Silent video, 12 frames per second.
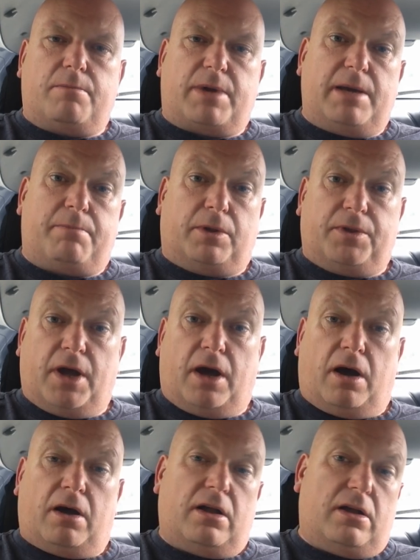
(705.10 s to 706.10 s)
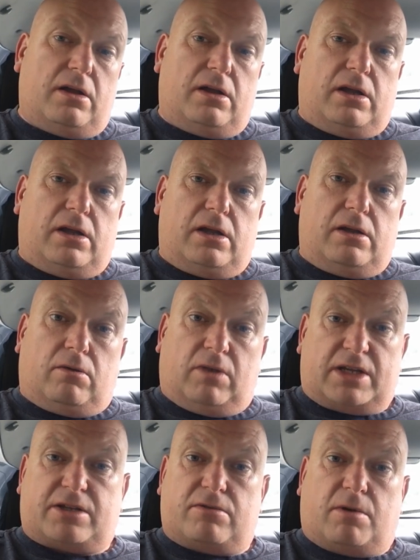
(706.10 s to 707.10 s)
people know,
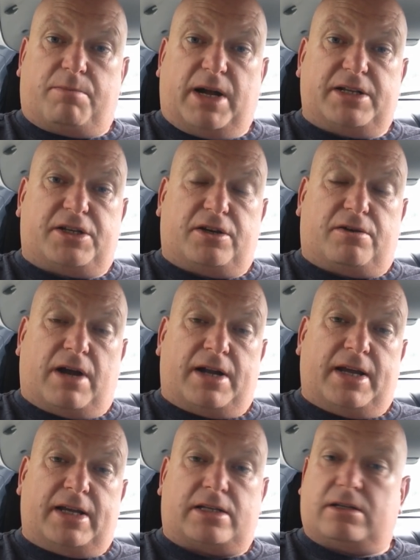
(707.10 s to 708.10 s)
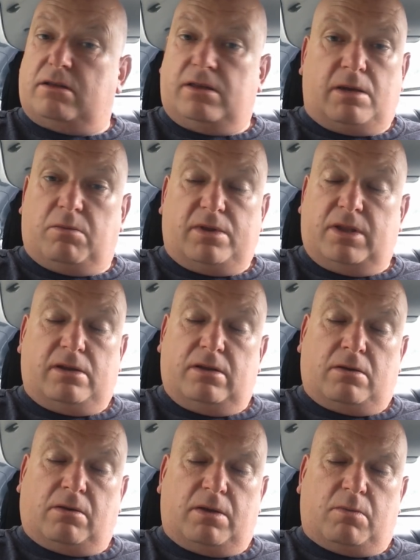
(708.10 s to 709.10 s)
unless they're on pension credit, they would,
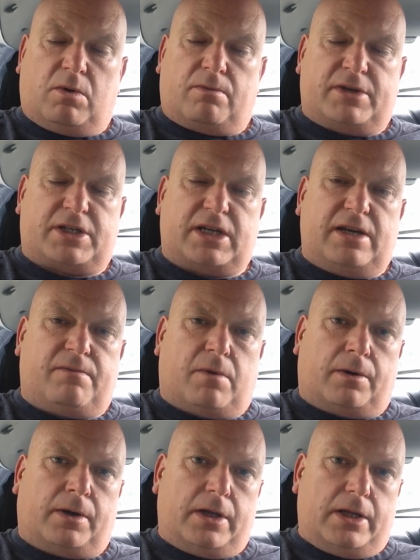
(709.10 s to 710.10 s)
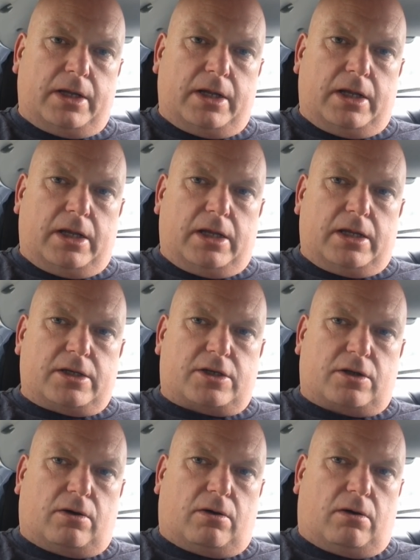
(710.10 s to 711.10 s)
you know, they won't receive one.
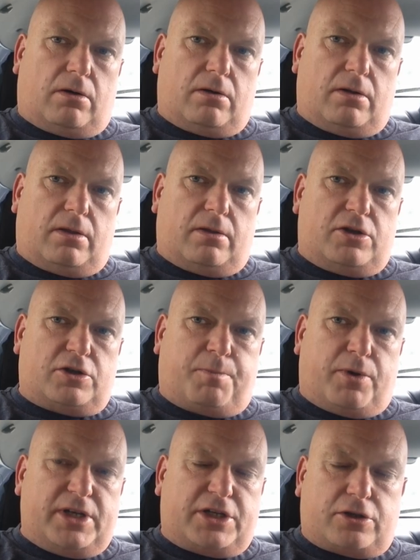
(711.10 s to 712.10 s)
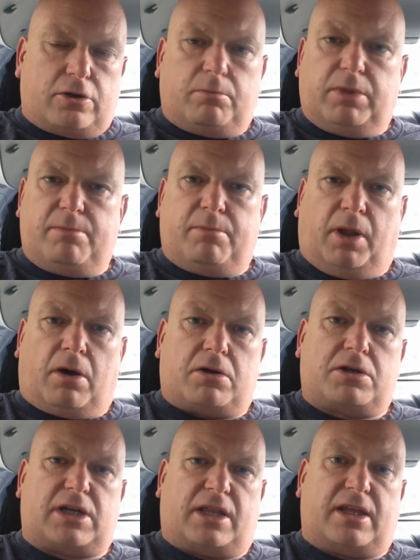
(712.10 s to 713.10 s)
So they're just putting stumbling
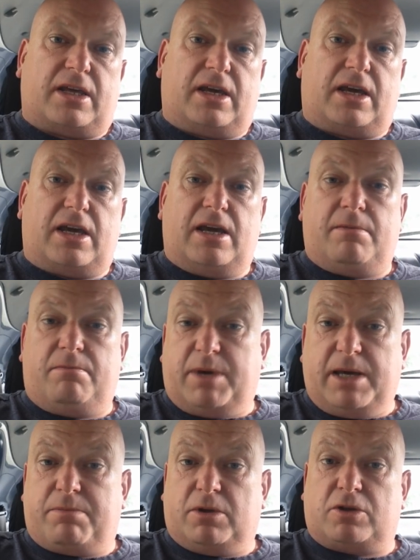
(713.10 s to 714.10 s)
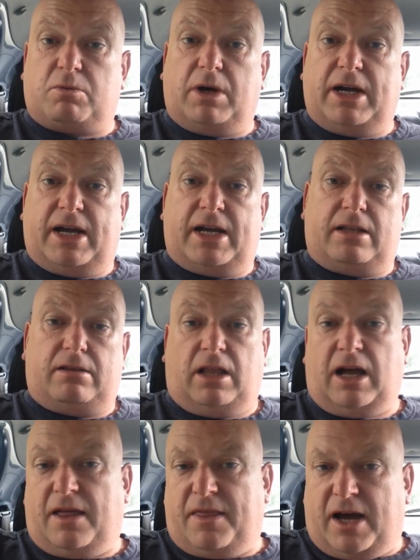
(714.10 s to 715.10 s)
blocks, I think, in people's way
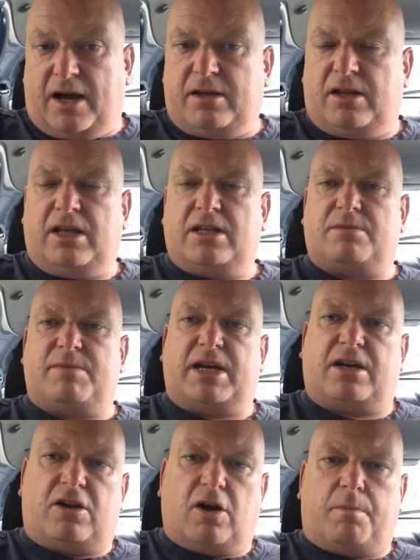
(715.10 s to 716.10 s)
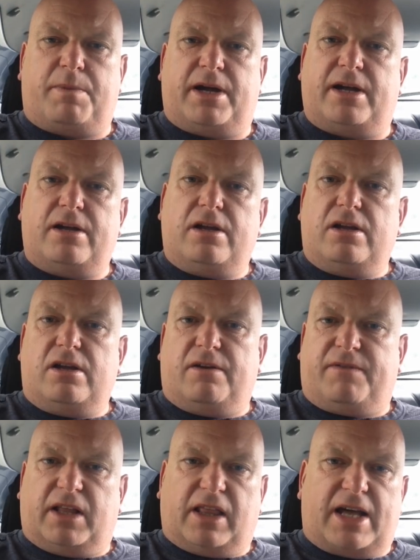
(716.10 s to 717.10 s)
like that. You need to make a copy
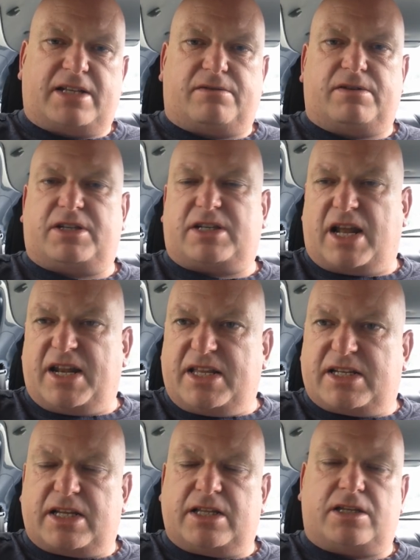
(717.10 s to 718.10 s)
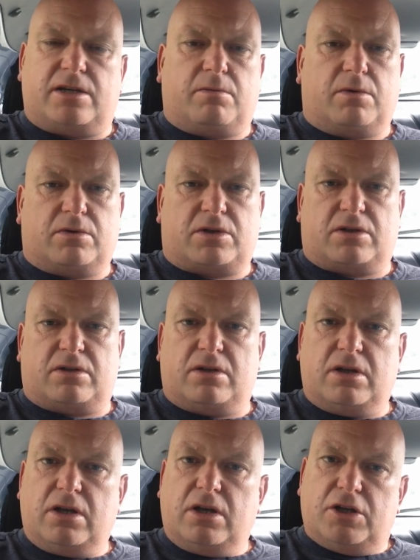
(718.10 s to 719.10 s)
of your letter and send it in to us, and
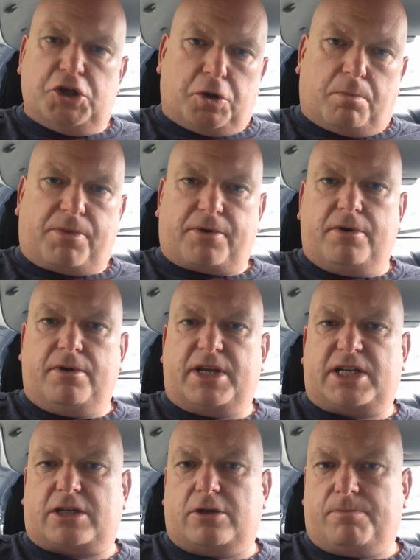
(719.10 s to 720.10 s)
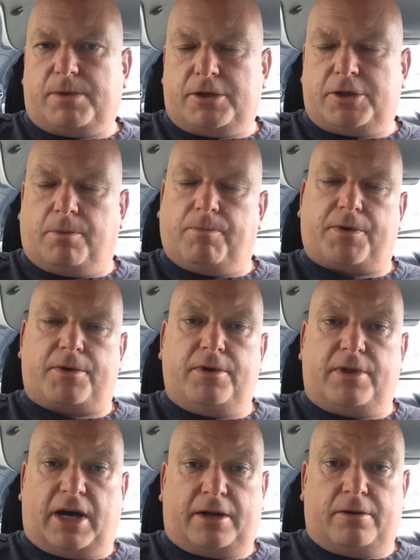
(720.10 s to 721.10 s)
jump through this hoop and jump
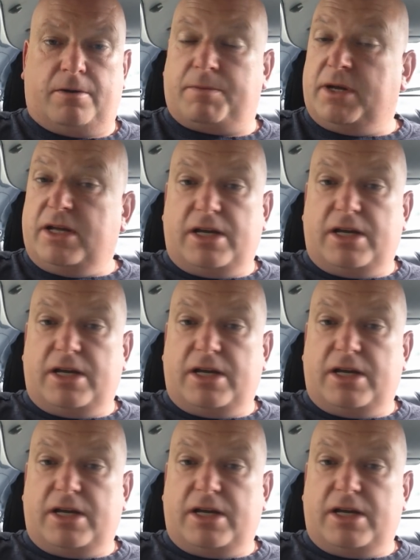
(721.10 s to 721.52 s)
through that hoop.